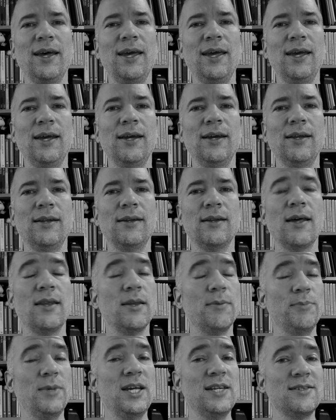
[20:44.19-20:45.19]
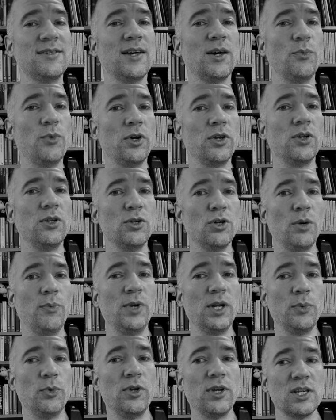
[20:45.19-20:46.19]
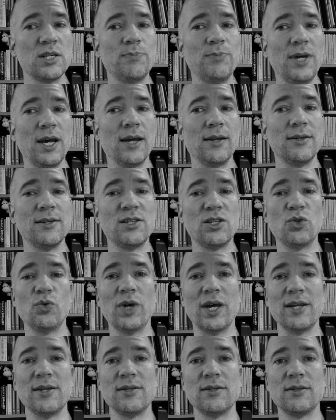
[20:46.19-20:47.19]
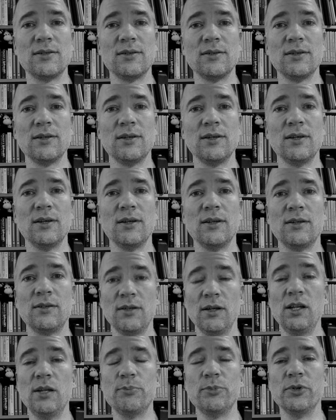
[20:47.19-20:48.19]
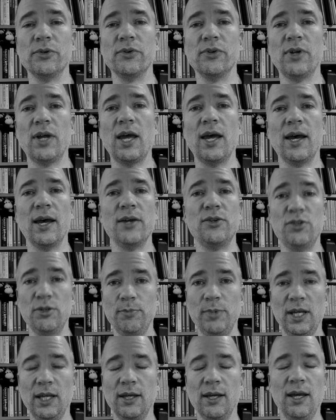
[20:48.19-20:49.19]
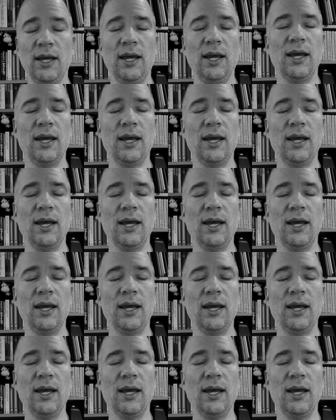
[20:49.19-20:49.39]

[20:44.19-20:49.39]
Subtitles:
in the meter where you normally would expect a stressed syllable to be.